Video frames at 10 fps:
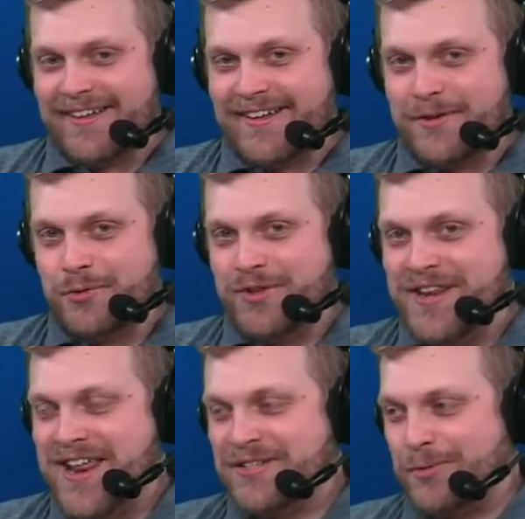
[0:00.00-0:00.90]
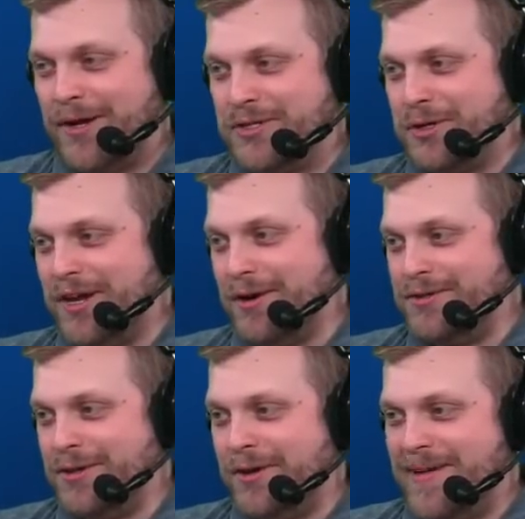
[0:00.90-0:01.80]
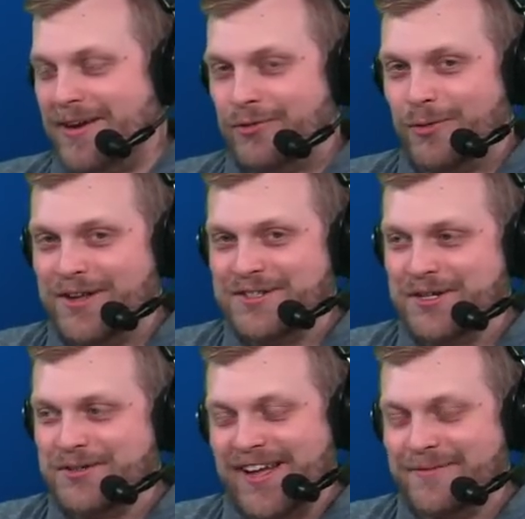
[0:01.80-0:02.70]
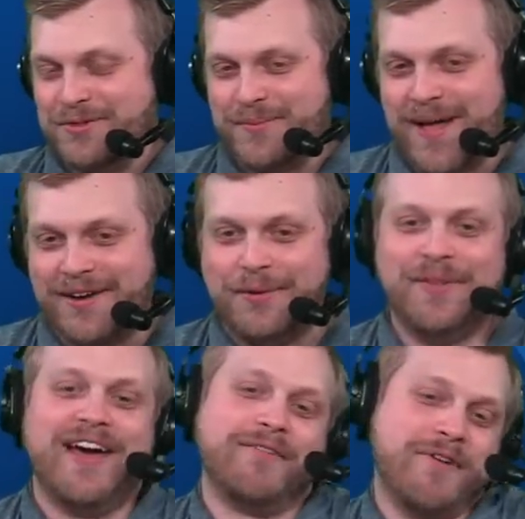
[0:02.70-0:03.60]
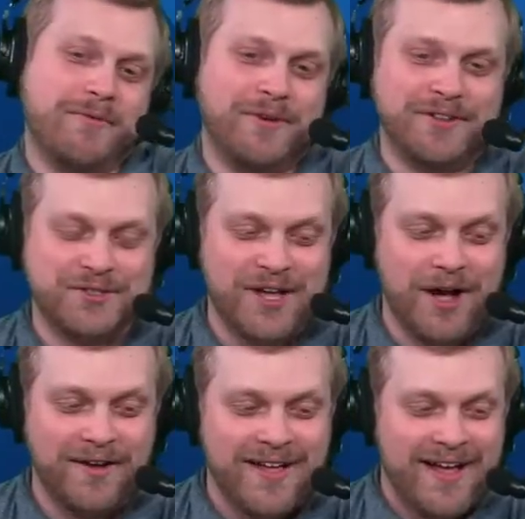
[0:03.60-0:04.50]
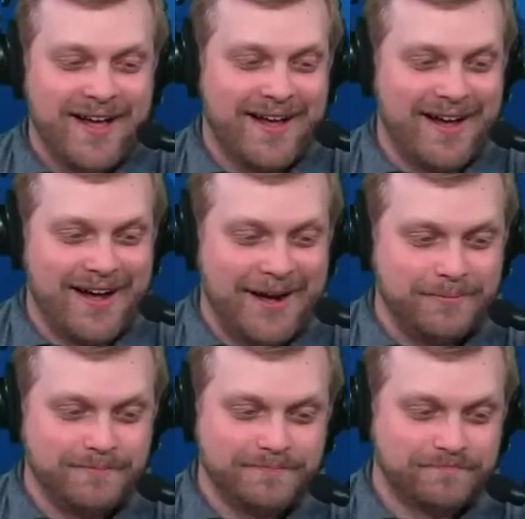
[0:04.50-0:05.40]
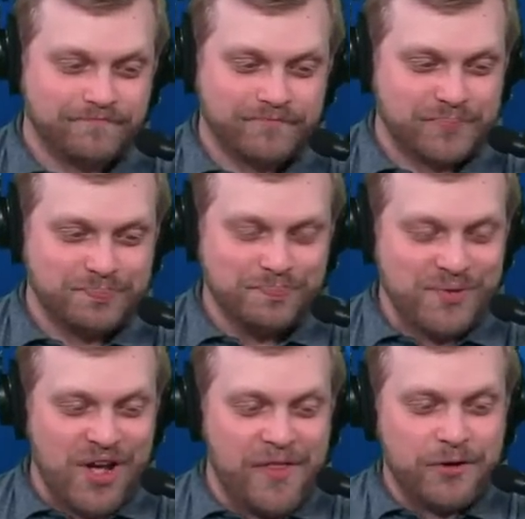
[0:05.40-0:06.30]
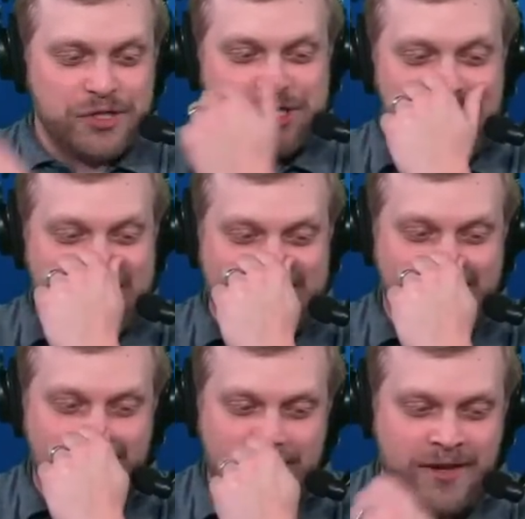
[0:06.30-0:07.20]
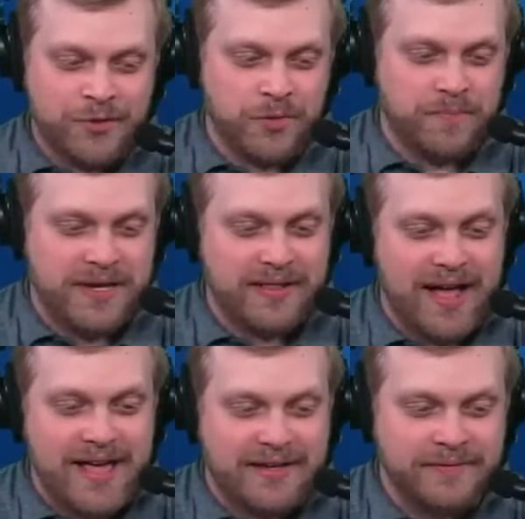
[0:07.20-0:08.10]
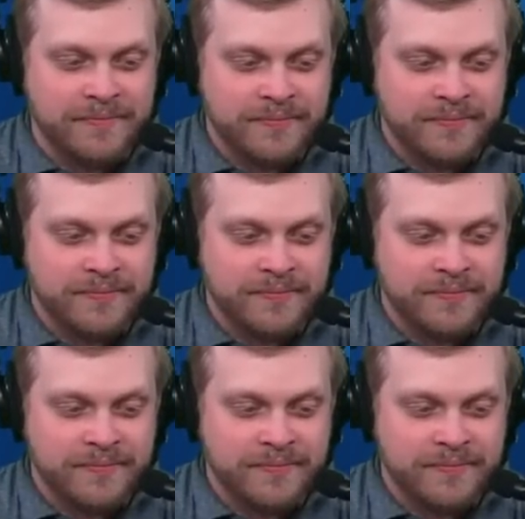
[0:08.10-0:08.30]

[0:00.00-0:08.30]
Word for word: He needs a redshirt year, so you're gonna bang out a twenty-six year like I'm just not doing that in round one. So, um, other shocking things would be like,